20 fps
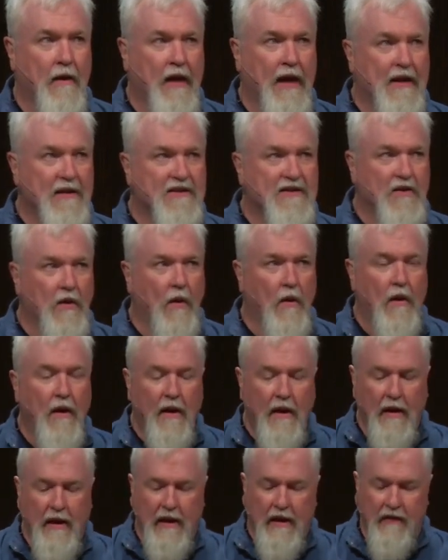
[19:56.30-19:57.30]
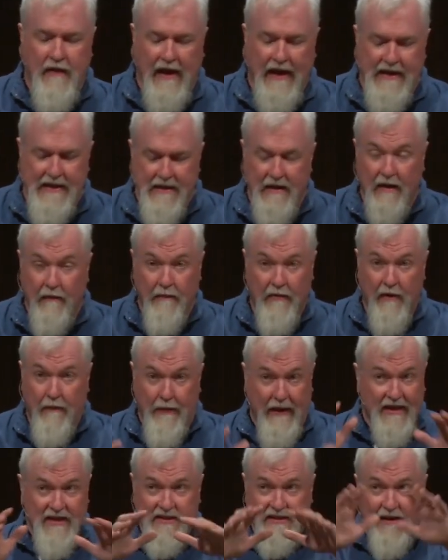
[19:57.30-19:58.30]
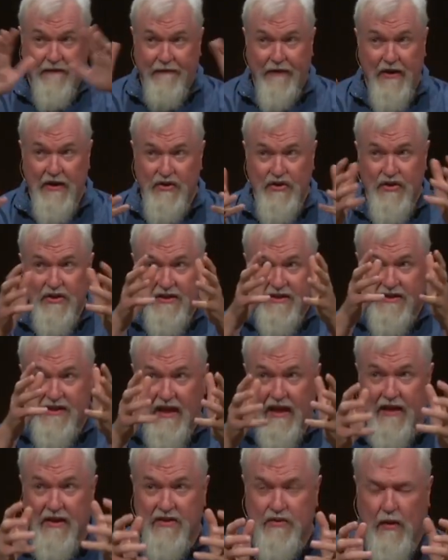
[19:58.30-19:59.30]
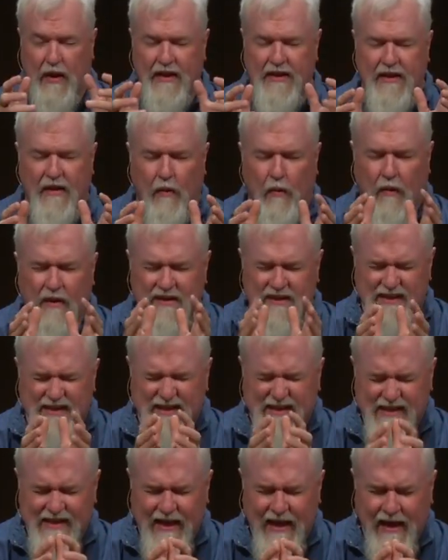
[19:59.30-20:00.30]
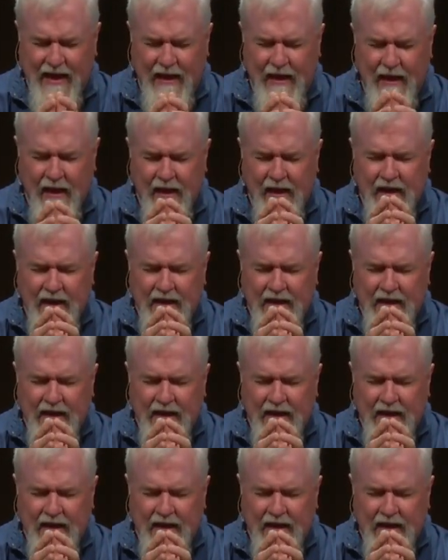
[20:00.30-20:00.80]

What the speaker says: All right. So the best definition of sin is right there. What's sin?